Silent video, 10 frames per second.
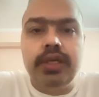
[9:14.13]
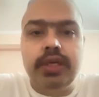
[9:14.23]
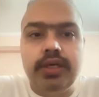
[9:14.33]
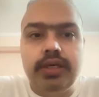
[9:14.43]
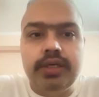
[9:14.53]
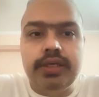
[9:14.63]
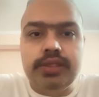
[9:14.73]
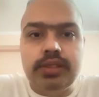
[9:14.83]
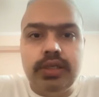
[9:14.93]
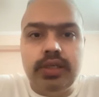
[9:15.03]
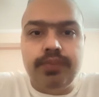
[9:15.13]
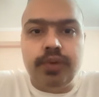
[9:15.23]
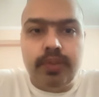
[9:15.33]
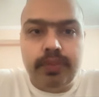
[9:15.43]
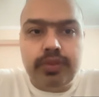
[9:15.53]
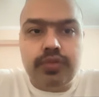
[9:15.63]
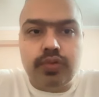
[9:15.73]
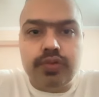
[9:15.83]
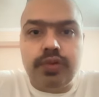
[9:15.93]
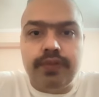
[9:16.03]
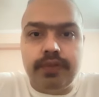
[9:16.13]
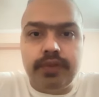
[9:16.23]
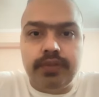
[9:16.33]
is a probable source of